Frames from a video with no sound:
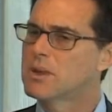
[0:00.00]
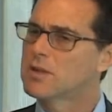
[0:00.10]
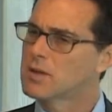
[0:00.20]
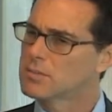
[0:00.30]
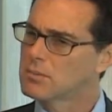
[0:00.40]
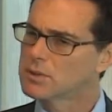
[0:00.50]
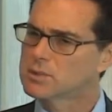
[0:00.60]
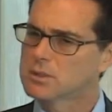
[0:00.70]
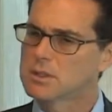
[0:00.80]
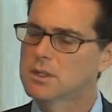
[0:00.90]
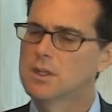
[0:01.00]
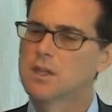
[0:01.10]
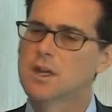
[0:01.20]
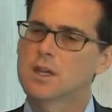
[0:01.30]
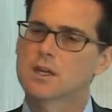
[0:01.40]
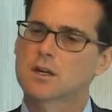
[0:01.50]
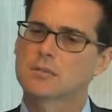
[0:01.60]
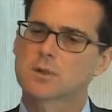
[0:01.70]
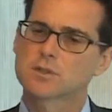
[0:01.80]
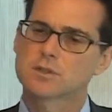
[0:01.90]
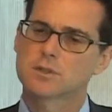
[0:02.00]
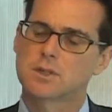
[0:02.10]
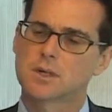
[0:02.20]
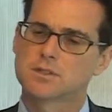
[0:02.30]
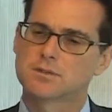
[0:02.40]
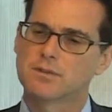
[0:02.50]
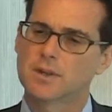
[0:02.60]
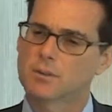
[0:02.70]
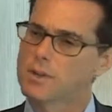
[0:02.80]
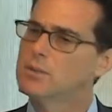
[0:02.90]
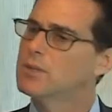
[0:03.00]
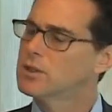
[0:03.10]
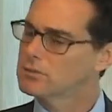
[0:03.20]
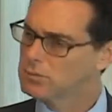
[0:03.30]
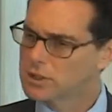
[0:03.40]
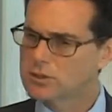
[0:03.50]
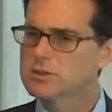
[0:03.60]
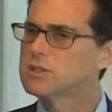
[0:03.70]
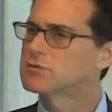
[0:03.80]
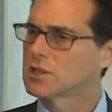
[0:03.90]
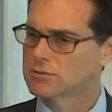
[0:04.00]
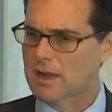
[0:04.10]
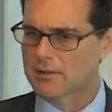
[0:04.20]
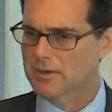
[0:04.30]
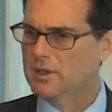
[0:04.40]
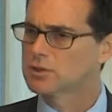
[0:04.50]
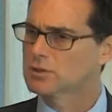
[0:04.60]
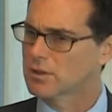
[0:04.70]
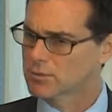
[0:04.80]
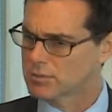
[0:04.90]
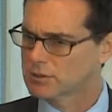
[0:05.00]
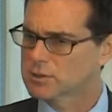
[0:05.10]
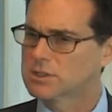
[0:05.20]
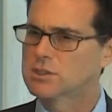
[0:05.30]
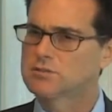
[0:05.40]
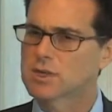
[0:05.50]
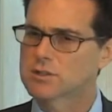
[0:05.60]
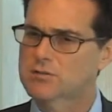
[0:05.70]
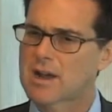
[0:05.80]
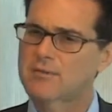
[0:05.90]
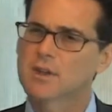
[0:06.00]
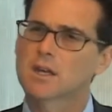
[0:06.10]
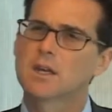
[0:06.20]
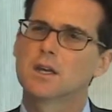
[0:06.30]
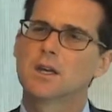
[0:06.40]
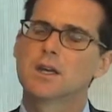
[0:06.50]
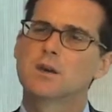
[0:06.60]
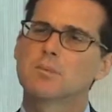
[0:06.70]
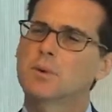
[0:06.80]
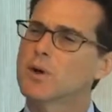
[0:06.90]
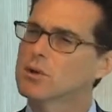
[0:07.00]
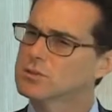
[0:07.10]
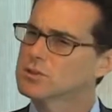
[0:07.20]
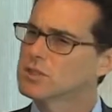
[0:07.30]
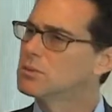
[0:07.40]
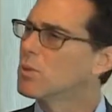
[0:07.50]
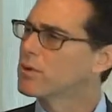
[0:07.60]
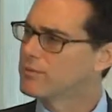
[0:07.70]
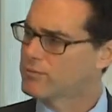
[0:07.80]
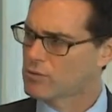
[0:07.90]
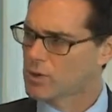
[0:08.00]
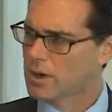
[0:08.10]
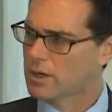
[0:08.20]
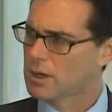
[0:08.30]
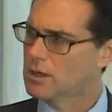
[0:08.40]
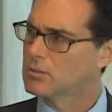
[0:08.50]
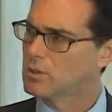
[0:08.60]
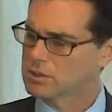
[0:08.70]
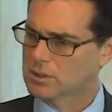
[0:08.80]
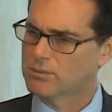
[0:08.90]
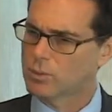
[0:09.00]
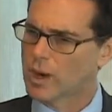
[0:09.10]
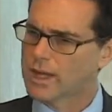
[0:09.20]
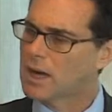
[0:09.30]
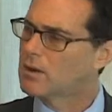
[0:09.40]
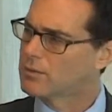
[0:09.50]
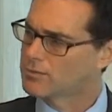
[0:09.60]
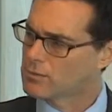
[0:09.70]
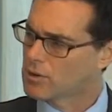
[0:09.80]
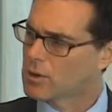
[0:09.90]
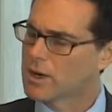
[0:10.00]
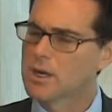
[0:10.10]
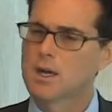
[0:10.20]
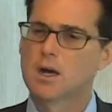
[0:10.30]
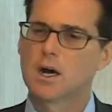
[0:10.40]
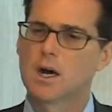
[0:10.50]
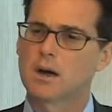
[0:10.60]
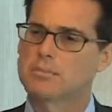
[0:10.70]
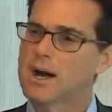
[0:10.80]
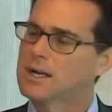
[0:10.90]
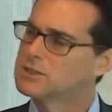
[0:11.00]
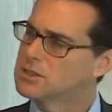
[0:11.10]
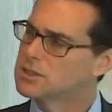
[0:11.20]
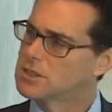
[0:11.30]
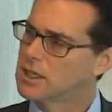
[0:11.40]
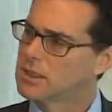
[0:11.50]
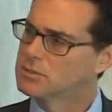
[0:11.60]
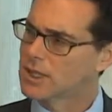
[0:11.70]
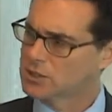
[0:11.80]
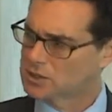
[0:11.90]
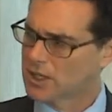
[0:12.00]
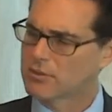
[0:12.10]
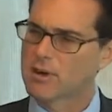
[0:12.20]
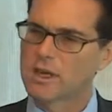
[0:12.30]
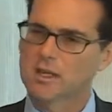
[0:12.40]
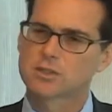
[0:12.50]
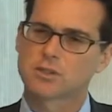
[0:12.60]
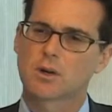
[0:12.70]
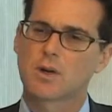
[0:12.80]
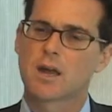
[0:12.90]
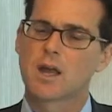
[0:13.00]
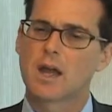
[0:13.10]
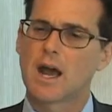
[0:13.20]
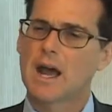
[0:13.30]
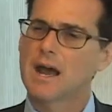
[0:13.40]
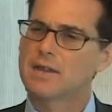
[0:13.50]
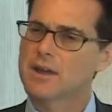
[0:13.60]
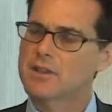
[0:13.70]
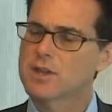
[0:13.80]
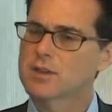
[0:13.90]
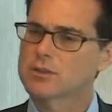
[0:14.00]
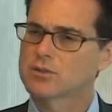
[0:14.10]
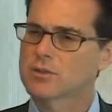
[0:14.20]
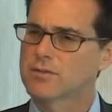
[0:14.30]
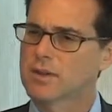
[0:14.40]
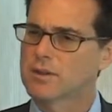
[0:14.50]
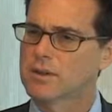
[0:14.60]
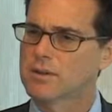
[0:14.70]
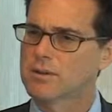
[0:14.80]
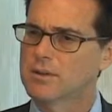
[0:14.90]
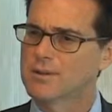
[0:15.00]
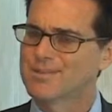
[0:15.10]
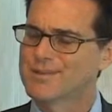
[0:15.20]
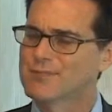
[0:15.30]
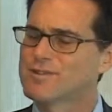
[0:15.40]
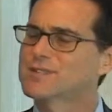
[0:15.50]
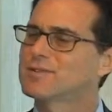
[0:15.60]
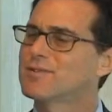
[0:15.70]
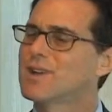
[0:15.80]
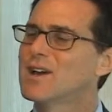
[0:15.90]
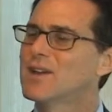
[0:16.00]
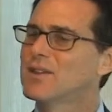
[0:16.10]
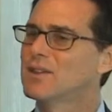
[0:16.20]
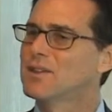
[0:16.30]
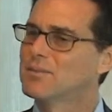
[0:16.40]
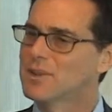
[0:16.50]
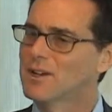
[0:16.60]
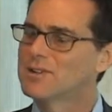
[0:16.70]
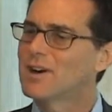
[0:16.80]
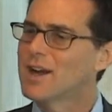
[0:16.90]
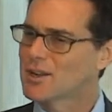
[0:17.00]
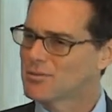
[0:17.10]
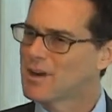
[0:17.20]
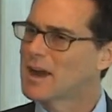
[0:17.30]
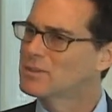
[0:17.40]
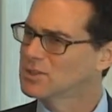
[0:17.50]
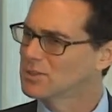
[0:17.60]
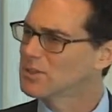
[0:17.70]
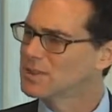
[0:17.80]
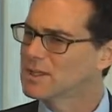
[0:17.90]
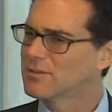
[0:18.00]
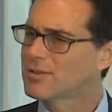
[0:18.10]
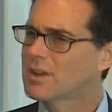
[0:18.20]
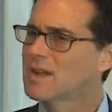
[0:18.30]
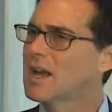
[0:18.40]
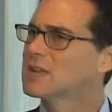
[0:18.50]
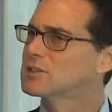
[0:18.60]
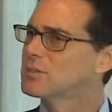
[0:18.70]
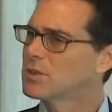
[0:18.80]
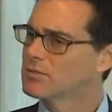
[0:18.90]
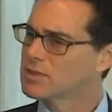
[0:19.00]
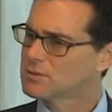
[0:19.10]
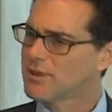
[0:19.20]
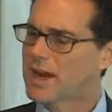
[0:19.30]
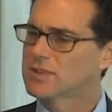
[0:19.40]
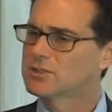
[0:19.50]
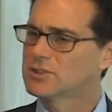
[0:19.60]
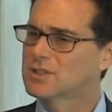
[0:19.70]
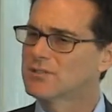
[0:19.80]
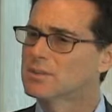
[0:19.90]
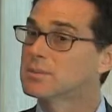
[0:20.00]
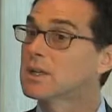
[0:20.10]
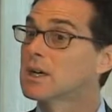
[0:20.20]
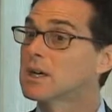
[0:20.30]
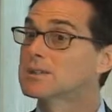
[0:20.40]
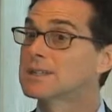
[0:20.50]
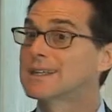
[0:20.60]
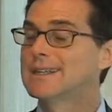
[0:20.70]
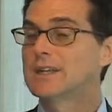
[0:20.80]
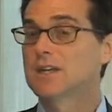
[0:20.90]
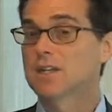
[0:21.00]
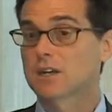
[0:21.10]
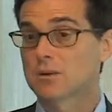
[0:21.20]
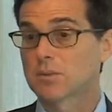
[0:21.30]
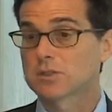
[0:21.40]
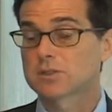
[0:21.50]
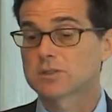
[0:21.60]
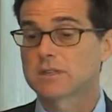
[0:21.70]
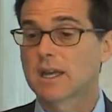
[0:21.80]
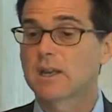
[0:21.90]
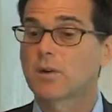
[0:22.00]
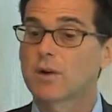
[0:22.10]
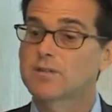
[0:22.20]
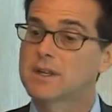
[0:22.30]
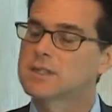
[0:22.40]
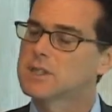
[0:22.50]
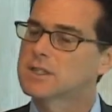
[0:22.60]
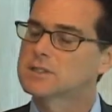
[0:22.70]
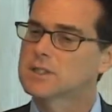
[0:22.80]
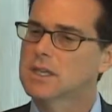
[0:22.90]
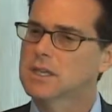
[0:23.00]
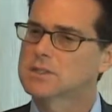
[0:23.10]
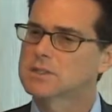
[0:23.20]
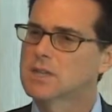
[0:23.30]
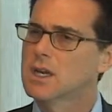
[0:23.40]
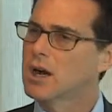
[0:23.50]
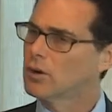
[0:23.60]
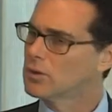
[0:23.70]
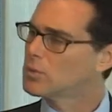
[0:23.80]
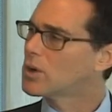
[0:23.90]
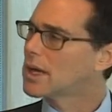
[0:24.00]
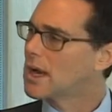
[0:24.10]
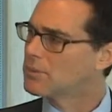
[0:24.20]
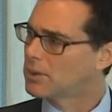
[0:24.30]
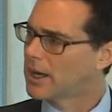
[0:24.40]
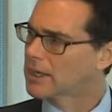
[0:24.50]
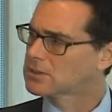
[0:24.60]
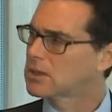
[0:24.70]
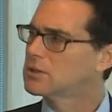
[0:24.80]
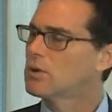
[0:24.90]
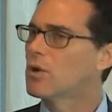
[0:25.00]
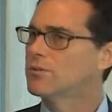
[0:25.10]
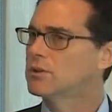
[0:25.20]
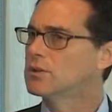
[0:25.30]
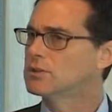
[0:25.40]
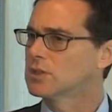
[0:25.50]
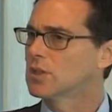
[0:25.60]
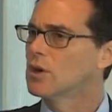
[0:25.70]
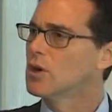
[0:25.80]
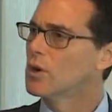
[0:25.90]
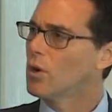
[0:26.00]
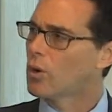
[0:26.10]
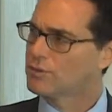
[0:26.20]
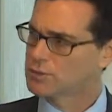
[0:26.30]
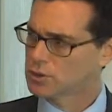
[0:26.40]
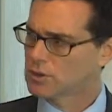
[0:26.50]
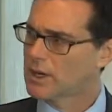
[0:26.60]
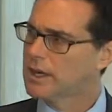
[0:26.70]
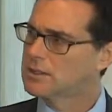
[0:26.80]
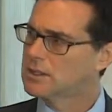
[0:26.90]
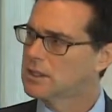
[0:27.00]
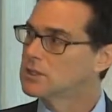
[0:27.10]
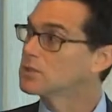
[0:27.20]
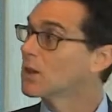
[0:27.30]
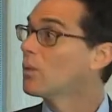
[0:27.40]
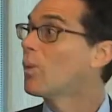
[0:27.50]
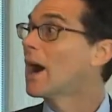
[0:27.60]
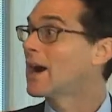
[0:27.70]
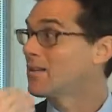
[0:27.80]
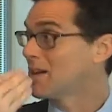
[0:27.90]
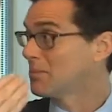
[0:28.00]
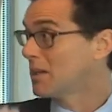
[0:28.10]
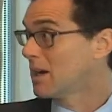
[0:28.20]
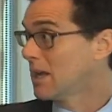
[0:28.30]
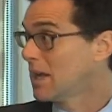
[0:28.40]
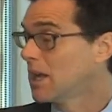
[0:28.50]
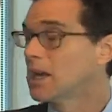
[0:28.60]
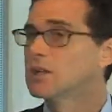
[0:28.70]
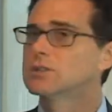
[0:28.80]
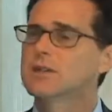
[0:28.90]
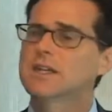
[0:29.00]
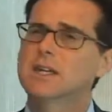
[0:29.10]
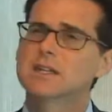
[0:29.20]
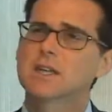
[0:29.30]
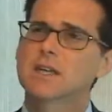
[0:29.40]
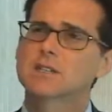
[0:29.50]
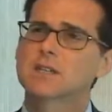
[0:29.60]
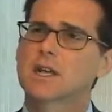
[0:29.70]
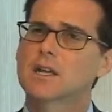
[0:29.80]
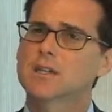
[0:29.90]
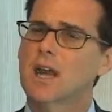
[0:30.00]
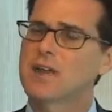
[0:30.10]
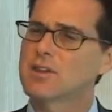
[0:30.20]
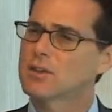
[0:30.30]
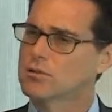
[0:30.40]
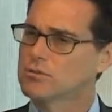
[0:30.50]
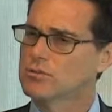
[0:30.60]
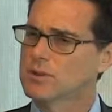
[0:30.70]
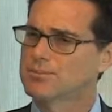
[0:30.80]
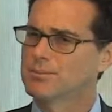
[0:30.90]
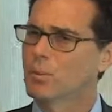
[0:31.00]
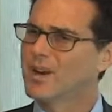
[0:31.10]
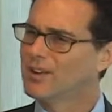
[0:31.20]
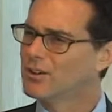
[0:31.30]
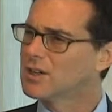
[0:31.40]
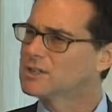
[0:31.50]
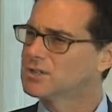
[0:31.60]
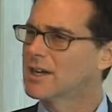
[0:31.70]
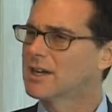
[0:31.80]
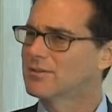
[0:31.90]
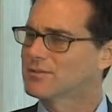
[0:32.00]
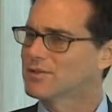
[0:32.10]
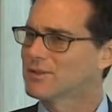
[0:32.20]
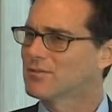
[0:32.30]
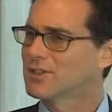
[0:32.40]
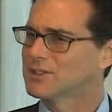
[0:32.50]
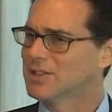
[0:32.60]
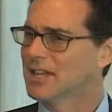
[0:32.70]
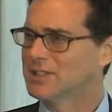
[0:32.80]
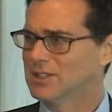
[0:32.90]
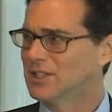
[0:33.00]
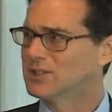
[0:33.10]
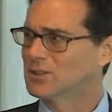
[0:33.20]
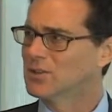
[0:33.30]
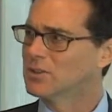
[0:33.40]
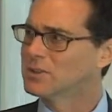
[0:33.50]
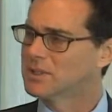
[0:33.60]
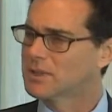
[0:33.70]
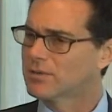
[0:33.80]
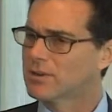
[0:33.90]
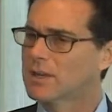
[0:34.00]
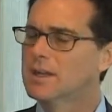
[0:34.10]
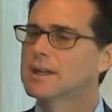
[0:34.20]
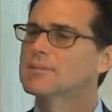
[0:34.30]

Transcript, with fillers: In the commercial, in the commercial uh, sphere, we, we, we do see drug trafficking, sort of the proceeds of drug trafficking, but we also see more fraud, more sort of white collar fraud, uh, Ponzi schemes that are generating it. So I, I think the sort of the, the, the risk, the, the underlying crime is a little bit different, and some of the risk factors are different because in the commercial setting, often it, it's, it's a little more complex. They're often using offshore entities, they're wiring money. So it, it, it's, it, I think the, the, what it looks like to the real estate agent is a little bit different.